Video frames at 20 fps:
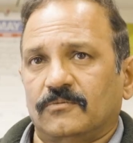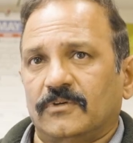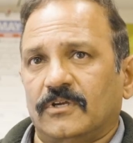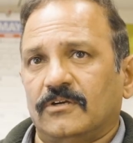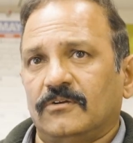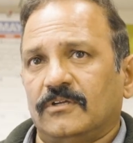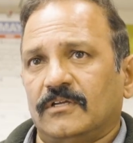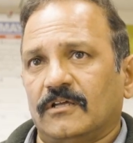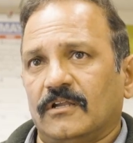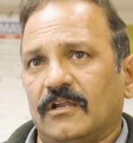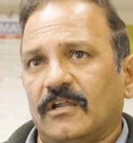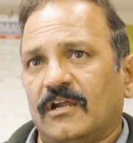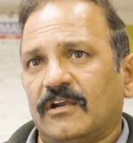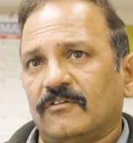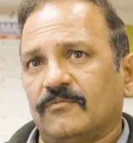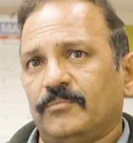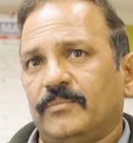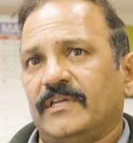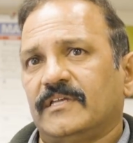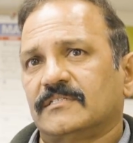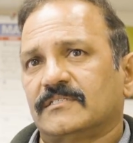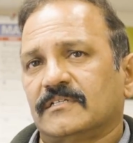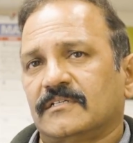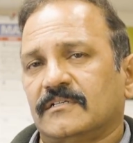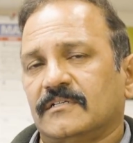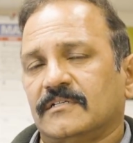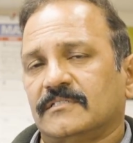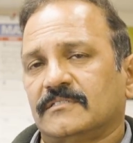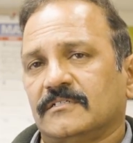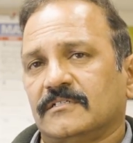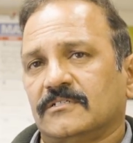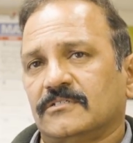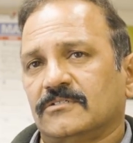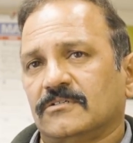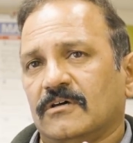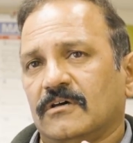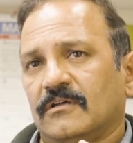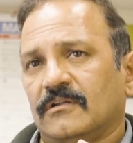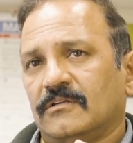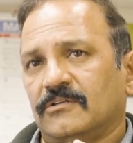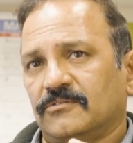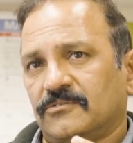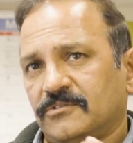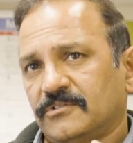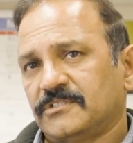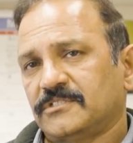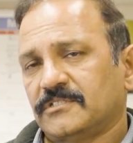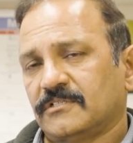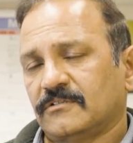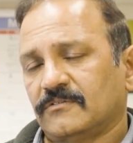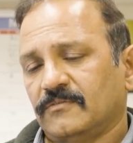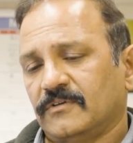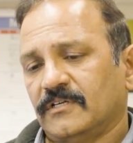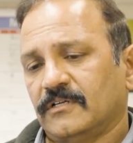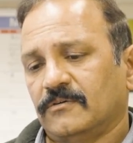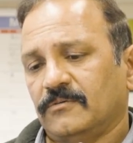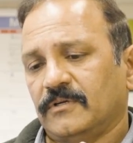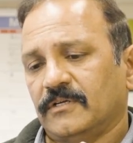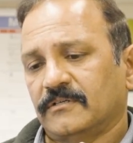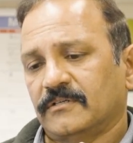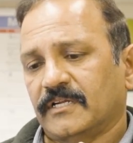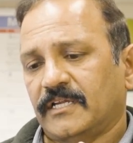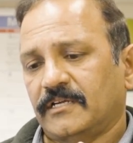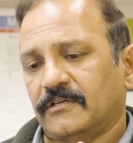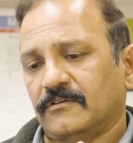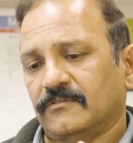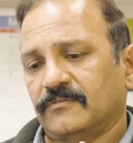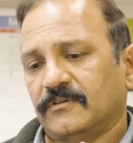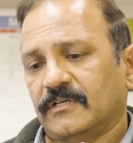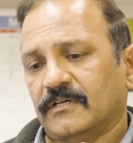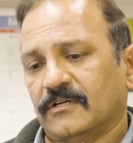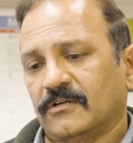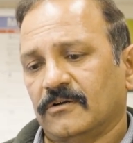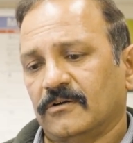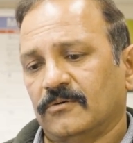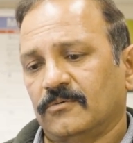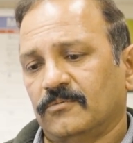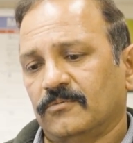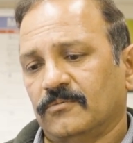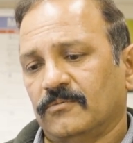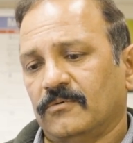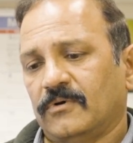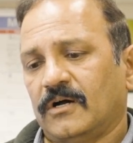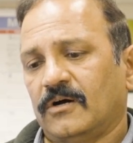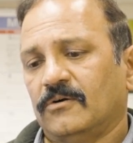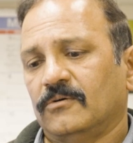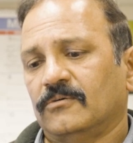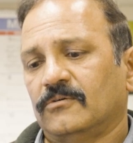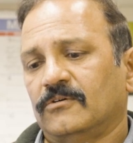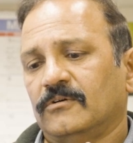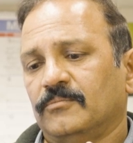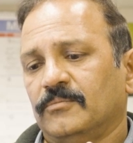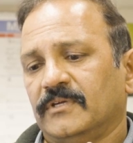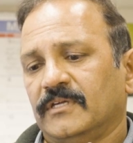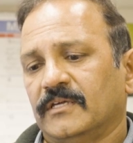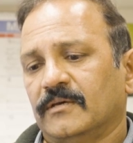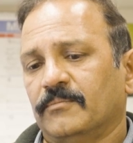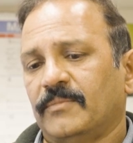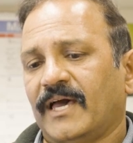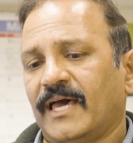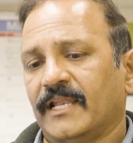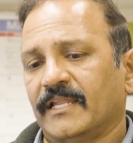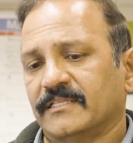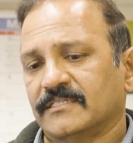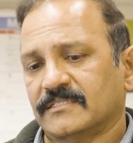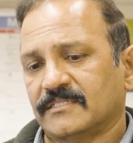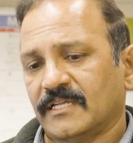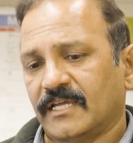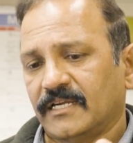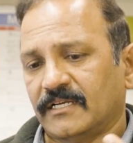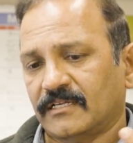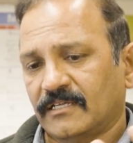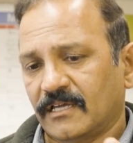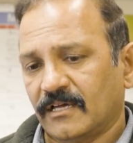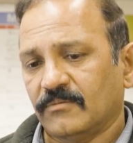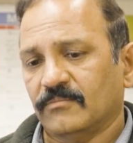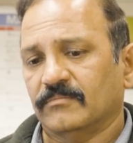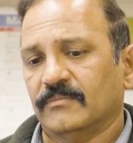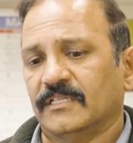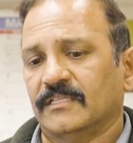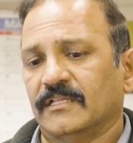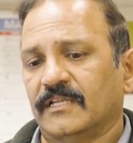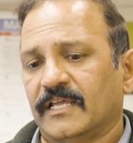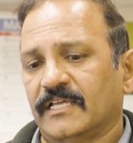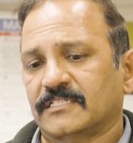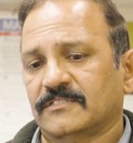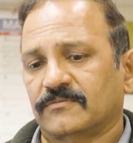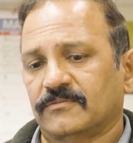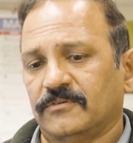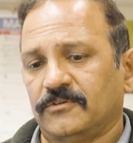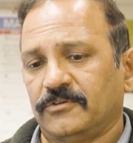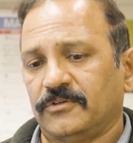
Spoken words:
we are doing a lot of basic research on nutrition where we are trying to figure out how could be a balanced diet come in the next few